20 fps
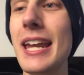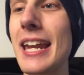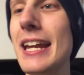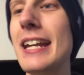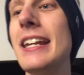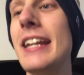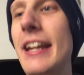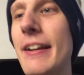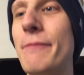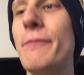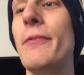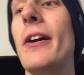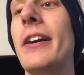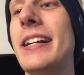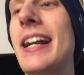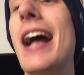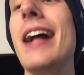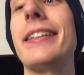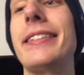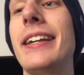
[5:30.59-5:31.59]
idiot
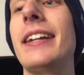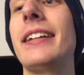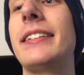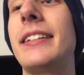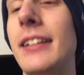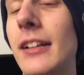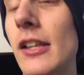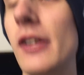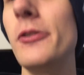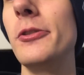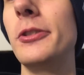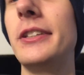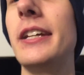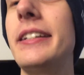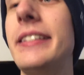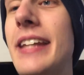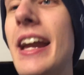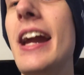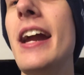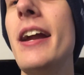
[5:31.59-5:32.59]
forgot to close the
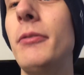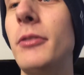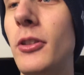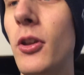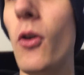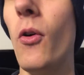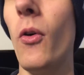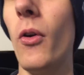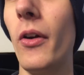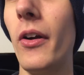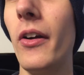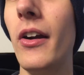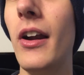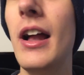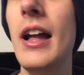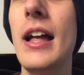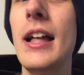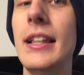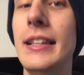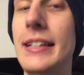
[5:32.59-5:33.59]
damn door,